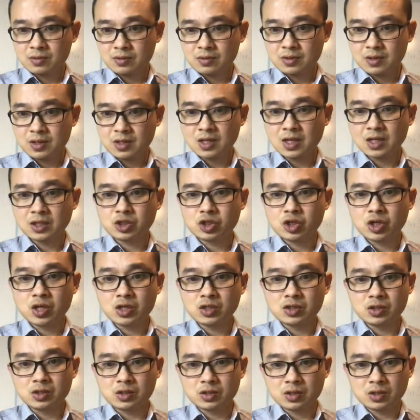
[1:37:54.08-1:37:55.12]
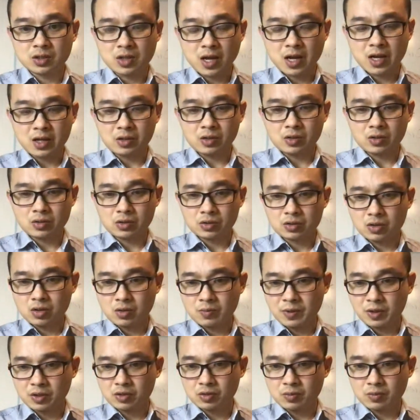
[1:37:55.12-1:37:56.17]
And I changed the title. The
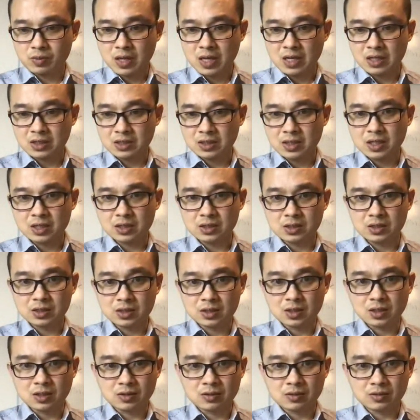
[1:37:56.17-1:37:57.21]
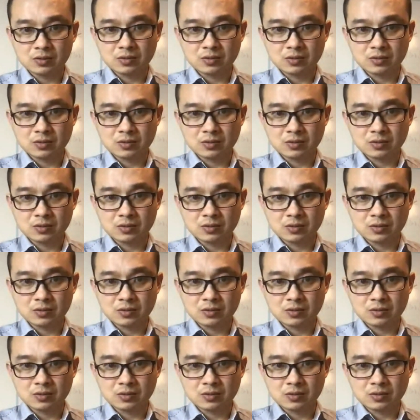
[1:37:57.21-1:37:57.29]
topic should be anxiety now.